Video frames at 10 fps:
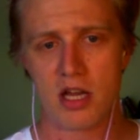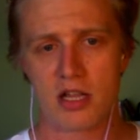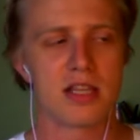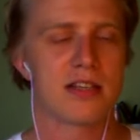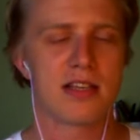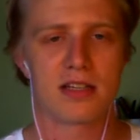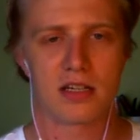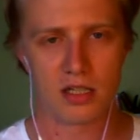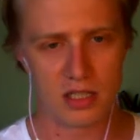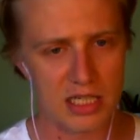This is a
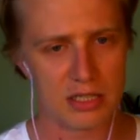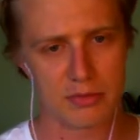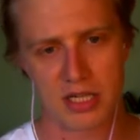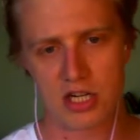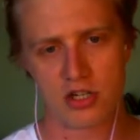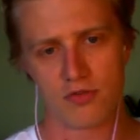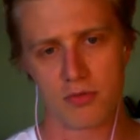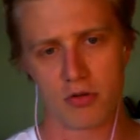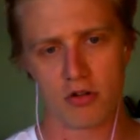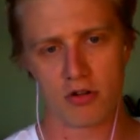clear limitation of the
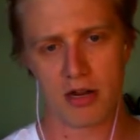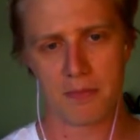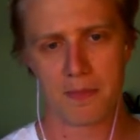program.